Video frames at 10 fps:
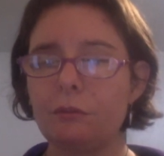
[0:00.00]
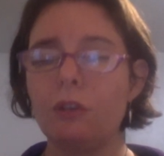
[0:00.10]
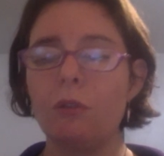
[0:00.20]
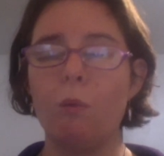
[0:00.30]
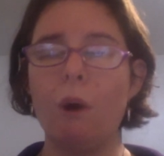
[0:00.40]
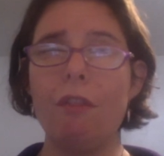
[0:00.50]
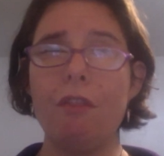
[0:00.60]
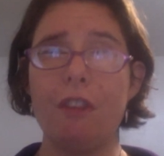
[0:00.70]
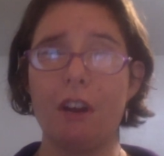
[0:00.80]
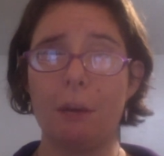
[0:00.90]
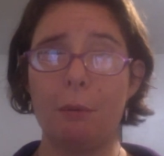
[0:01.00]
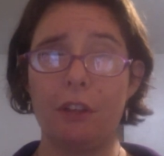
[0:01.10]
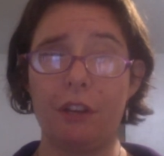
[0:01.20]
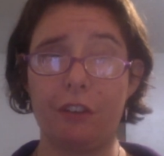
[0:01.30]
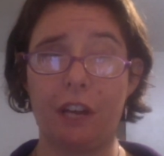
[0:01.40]
one, a couple
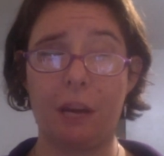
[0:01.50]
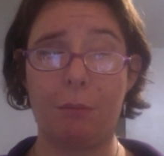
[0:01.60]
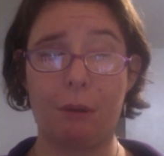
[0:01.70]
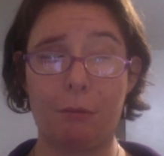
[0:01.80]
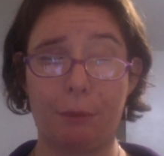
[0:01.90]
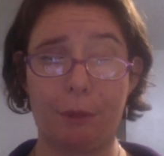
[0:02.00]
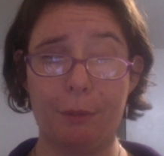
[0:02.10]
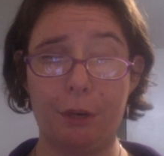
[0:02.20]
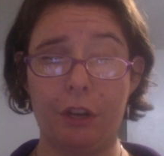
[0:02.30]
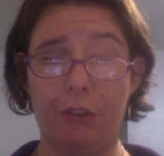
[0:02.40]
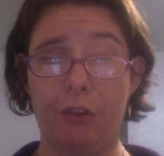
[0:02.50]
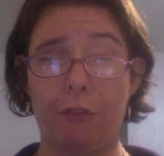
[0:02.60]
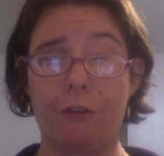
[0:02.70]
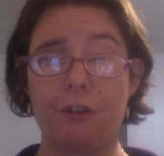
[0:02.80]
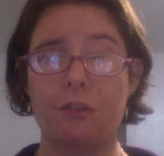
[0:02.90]
things that I had problems with the book is the
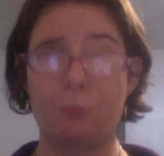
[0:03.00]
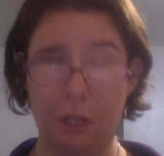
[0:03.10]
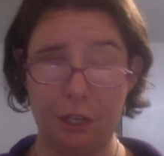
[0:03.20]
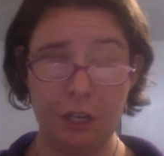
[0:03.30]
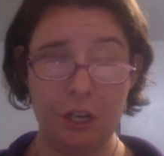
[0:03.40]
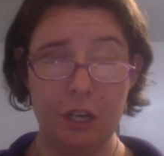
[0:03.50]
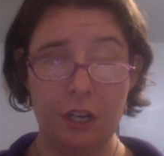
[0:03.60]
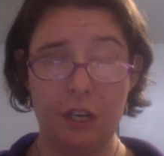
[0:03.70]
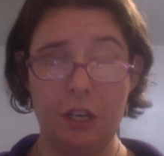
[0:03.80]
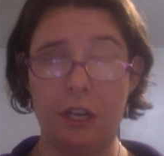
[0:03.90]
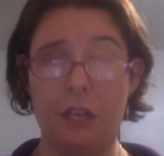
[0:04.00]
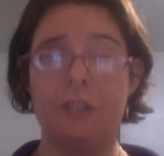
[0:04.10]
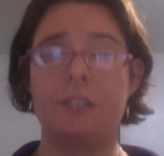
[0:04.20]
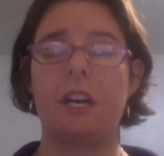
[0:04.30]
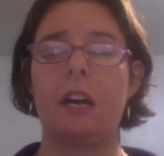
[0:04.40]
first one
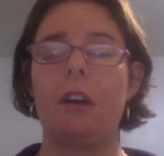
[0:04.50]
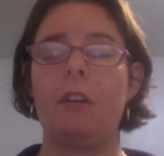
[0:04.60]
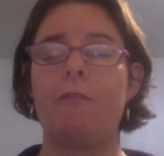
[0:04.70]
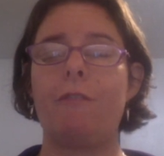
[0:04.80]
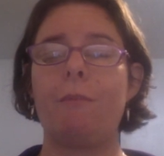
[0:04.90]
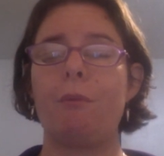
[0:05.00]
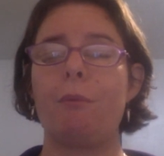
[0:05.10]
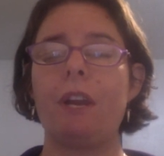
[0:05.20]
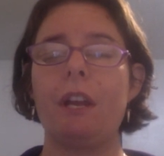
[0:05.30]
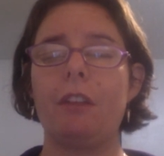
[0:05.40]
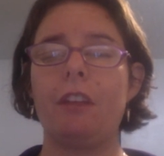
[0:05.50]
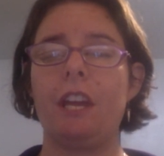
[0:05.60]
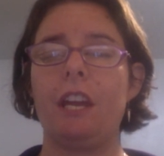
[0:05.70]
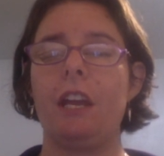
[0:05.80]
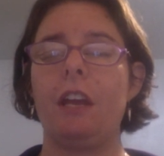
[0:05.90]
is from reading
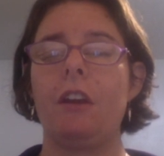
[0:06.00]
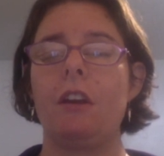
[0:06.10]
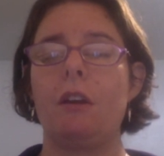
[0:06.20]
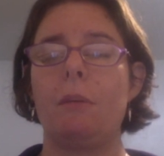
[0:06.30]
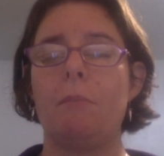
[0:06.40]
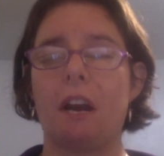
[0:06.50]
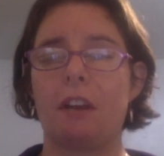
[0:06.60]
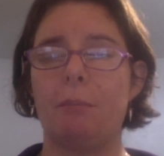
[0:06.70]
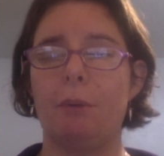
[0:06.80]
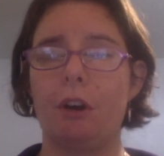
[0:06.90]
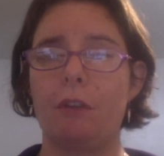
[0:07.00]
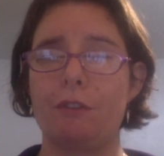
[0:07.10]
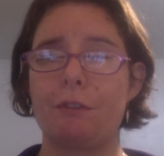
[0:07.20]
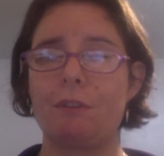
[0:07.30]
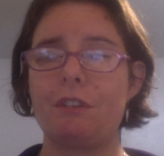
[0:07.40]
the back of the book, for
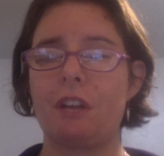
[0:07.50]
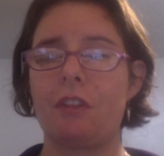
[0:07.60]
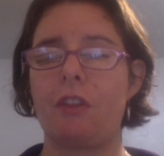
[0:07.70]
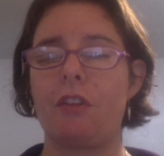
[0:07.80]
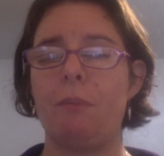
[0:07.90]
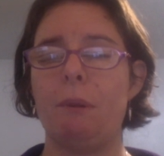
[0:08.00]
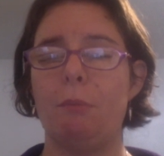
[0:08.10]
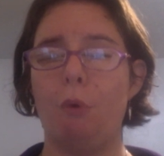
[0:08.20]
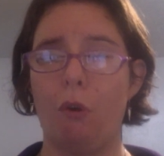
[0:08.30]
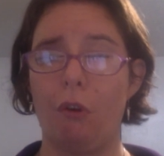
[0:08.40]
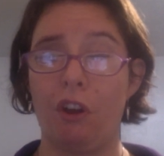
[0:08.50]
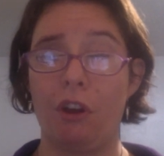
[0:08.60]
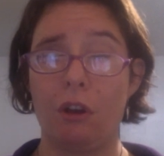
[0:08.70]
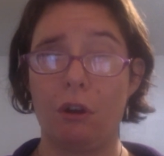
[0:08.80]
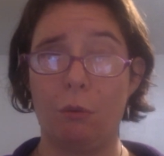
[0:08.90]
some reason I thought there'd be more
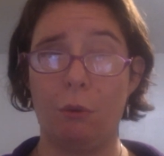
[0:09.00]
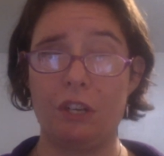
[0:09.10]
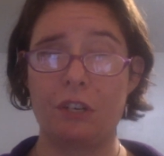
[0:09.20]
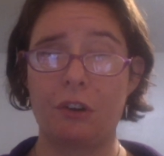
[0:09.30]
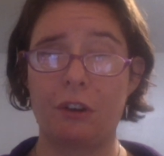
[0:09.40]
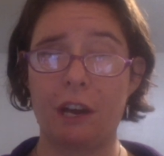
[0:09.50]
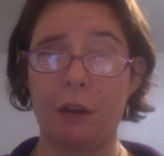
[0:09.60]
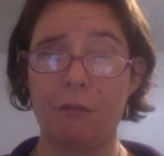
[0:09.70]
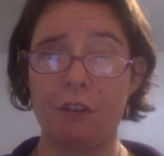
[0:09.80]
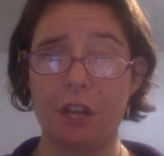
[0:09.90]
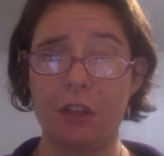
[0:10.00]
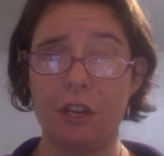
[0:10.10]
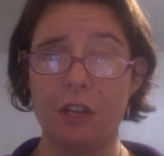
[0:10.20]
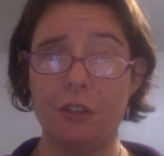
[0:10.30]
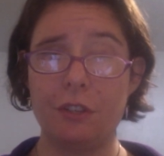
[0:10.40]
witchcraft in
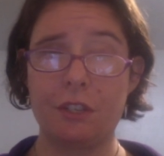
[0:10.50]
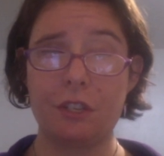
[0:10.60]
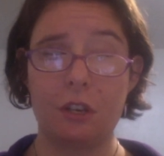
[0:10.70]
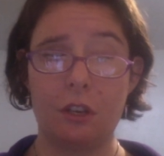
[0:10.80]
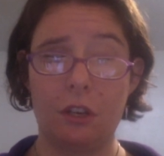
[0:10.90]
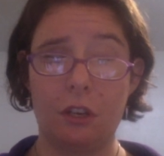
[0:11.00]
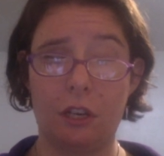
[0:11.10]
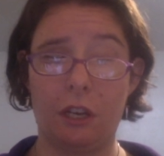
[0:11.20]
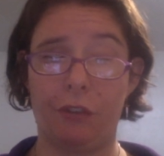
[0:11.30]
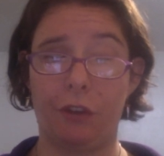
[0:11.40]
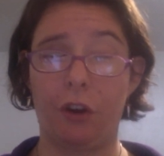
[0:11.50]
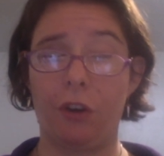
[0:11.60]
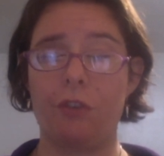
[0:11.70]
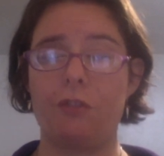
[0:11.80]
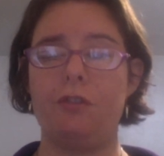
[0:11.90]
this as
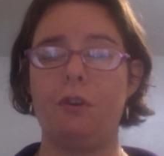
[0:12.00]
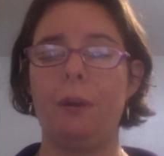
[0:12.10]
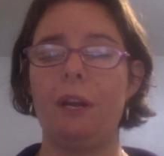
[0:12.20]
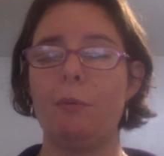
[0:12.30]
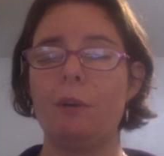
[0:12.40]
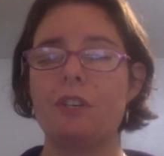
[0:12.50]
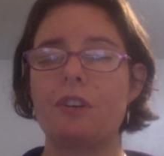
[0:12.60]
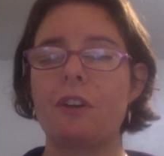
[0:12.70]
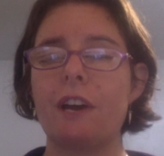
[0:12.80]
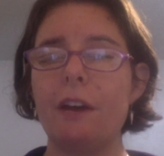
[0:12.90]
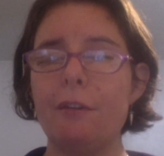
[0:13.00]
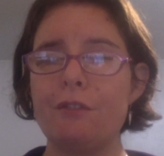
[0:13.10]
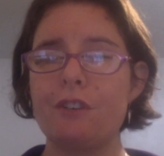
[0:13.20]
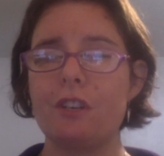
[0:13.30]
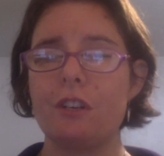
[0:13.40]
her doing
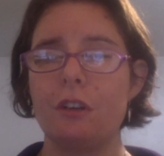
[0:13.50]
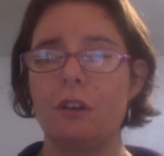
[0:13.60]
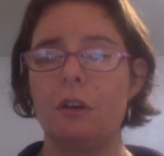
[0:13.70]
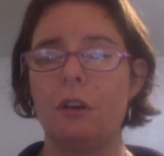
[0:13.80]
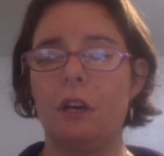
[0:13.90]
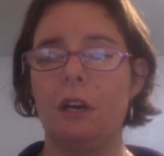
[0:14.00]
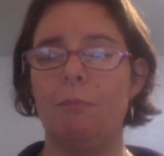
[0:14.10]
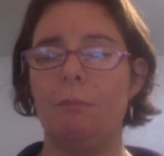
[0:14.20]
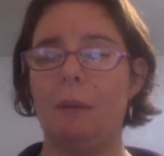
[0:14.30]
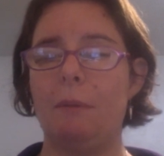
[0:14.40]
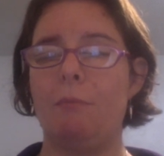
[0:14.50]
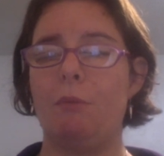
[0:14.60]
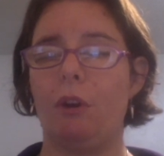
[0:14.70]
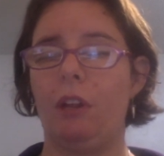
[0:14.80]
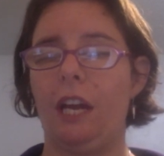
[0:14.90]
witchcraft, um, maybe
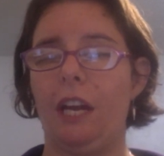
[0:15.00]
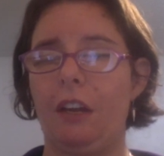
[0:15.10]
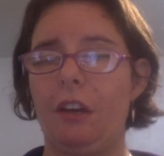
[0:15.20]
more like